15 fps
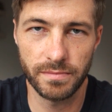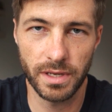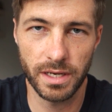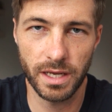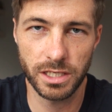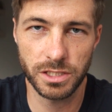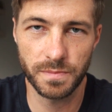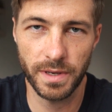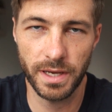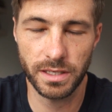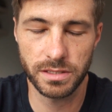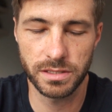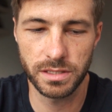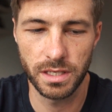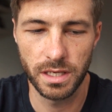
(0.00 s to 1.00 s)
in many
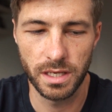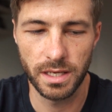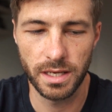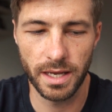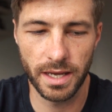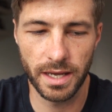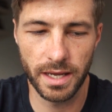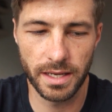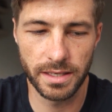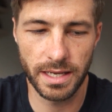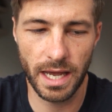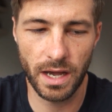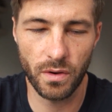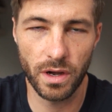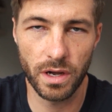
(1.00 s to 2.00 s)
aspects, and
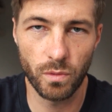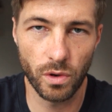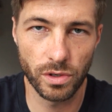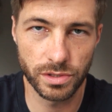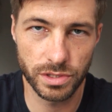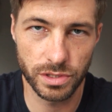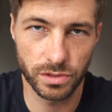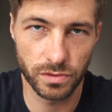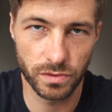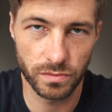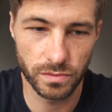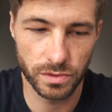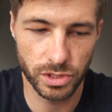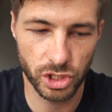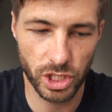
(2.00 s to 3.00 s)
how I want to
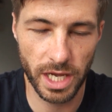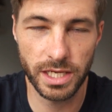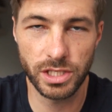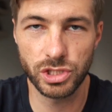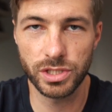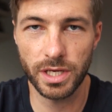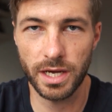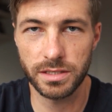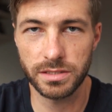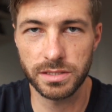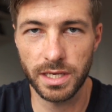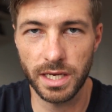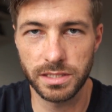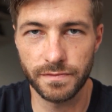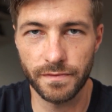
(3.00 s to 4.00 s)
change that
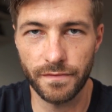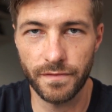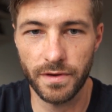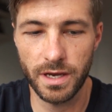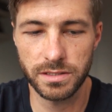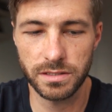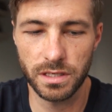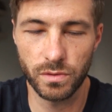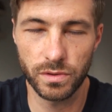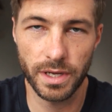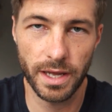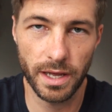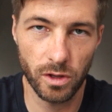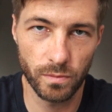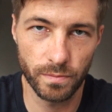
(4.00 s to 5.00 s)
state of affairs, and I want to
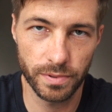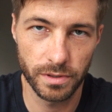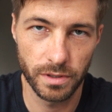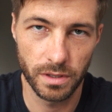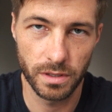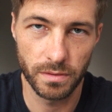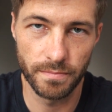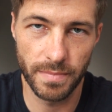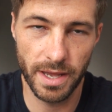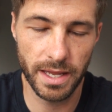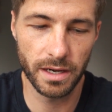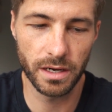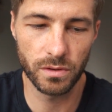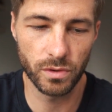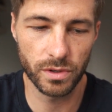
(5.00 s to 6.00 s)
help men
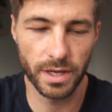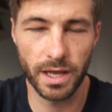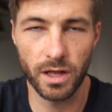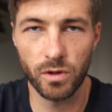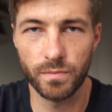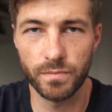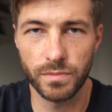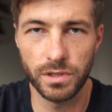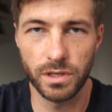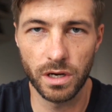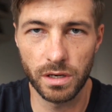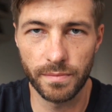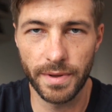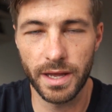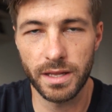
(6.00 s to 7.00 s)
and I want to help
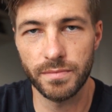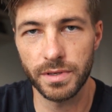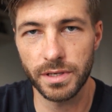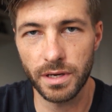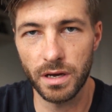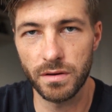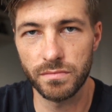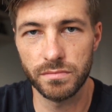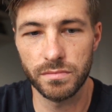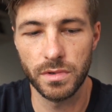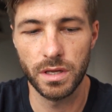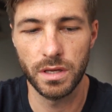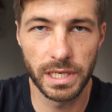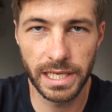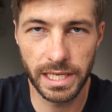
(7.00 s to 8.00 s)
young men become
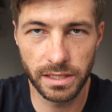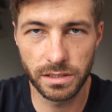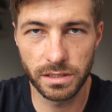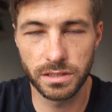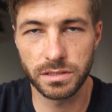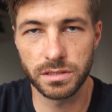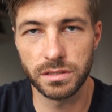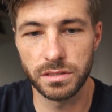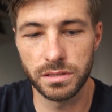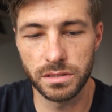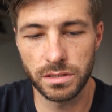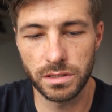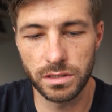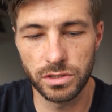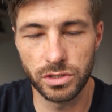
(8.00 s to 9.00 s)
leaders and
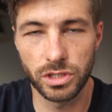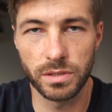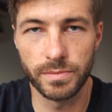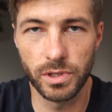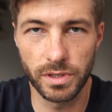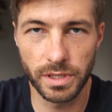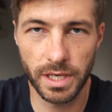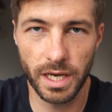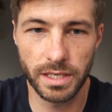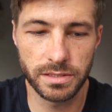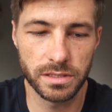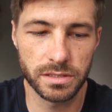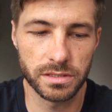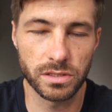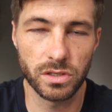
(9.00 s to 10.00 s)
good
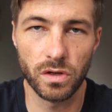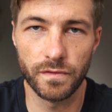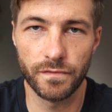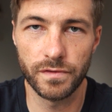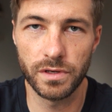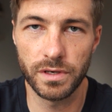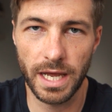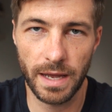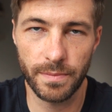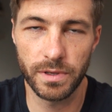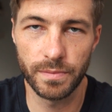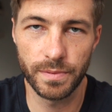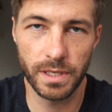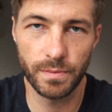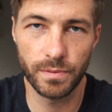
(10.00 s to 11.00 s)
communicators and confident, happy
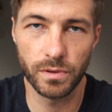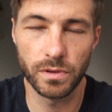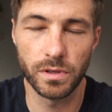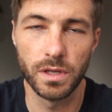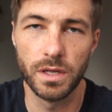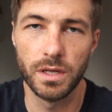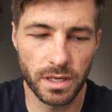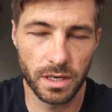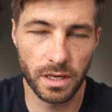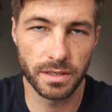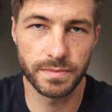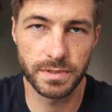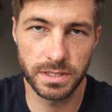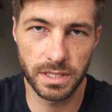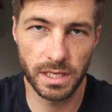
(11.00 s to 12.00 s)
people. And I
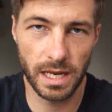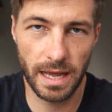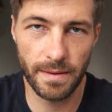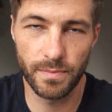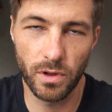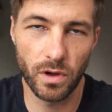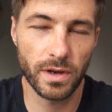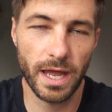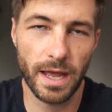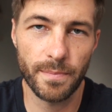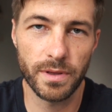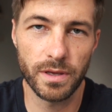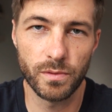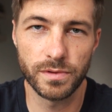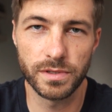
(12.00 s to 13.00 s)
still am not
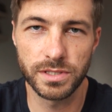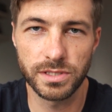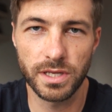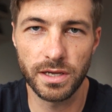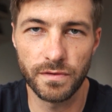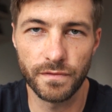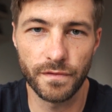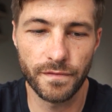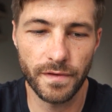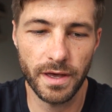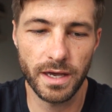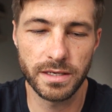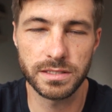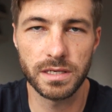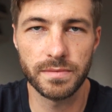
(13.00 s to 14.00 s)
happy with the state of
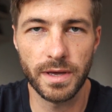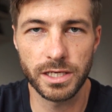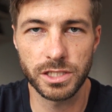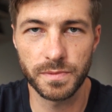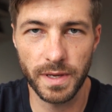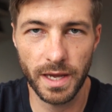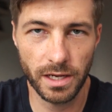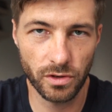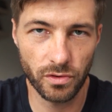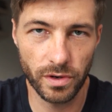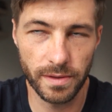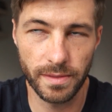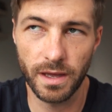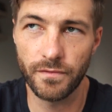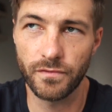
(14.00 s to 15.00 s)
affairs, and it makes me angry.
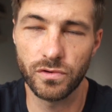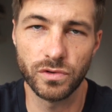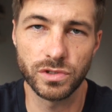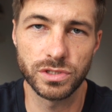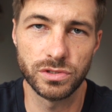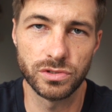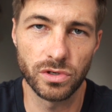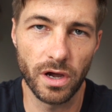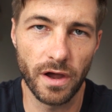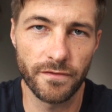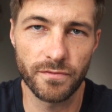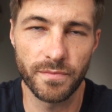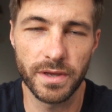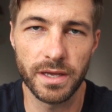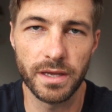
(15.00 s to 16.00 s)
And that, of course,
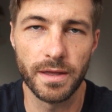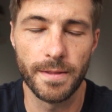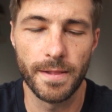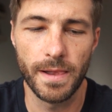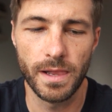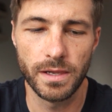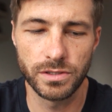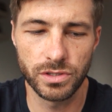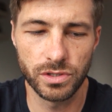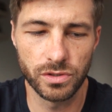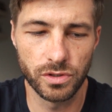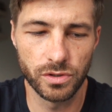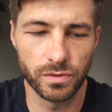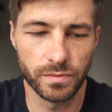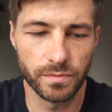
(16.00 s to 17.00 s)
drives me
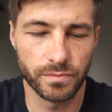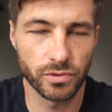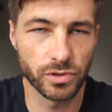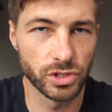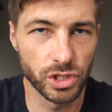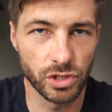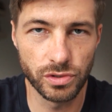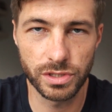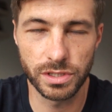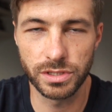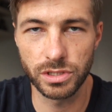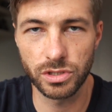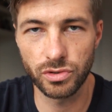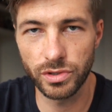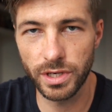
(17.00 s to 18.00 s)
to produce and to
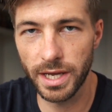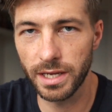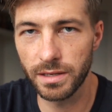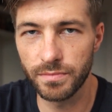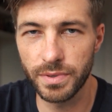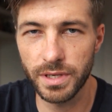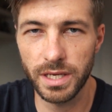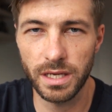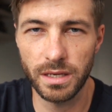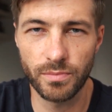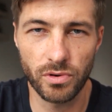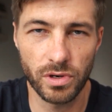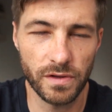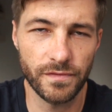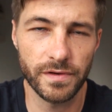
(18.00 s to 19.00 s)
create and be
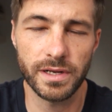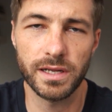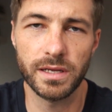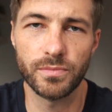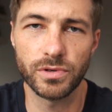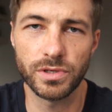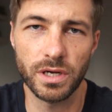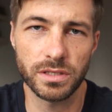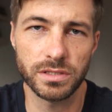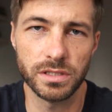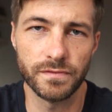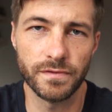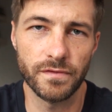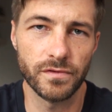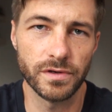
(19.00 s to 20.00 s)
prolifically
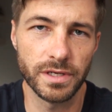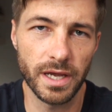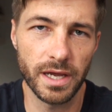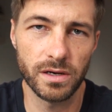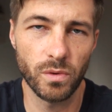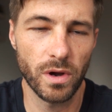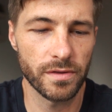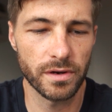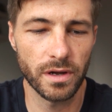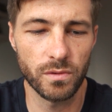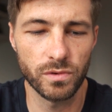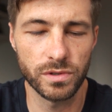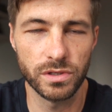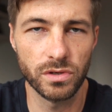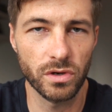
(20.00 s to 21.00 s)
productive every day in a way that I
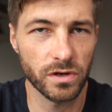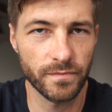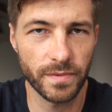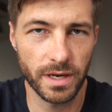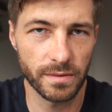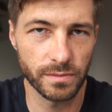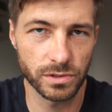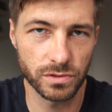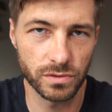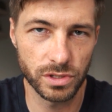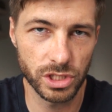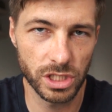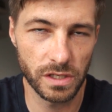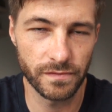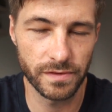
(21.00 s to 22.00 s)
would not have been able to
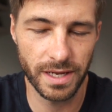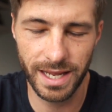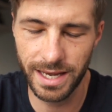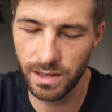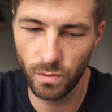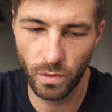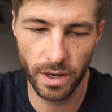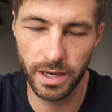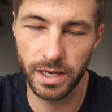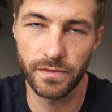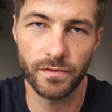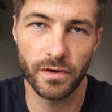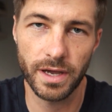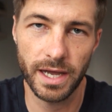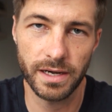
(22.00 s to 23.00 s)
achieve in any way
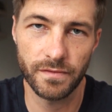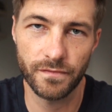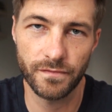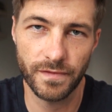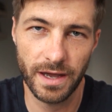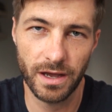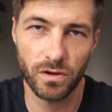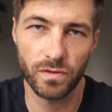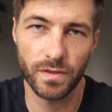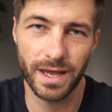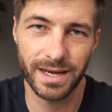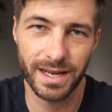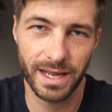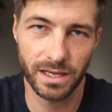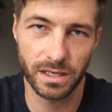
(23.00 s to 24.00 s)
if I hadn't found
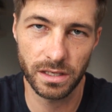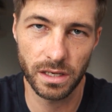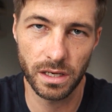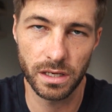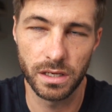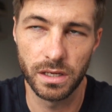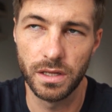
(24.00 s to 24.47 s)
that anger.